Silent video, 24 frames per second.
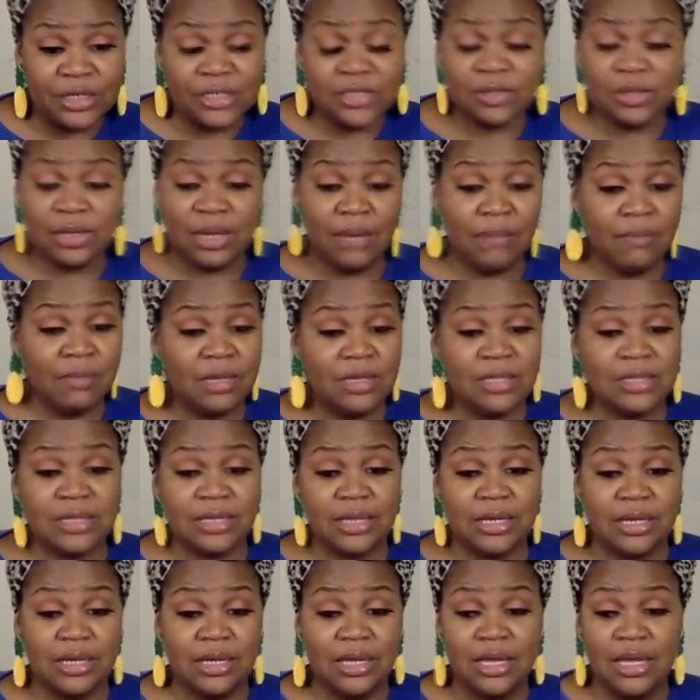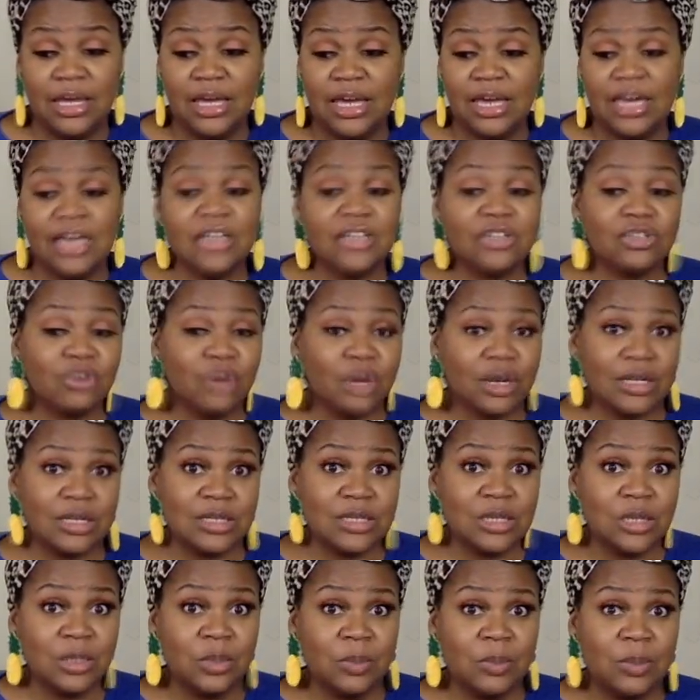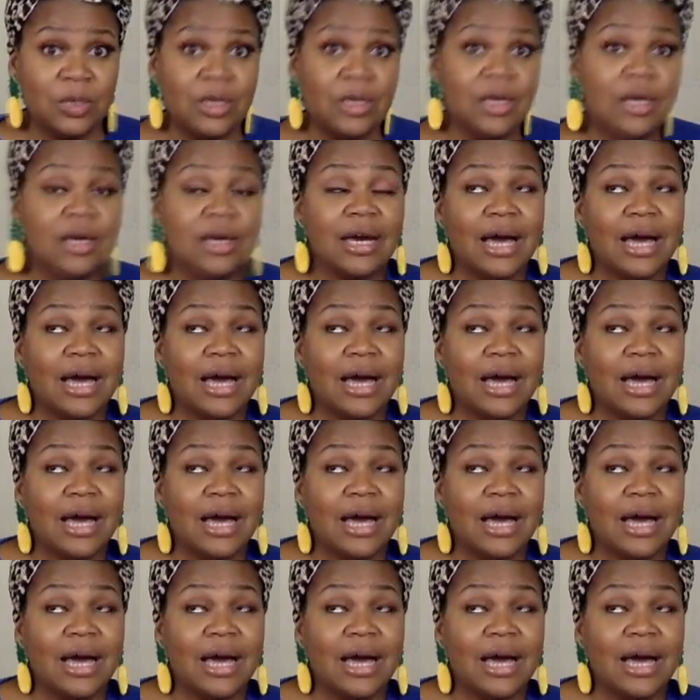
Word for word: So that means that he's trying to tell me,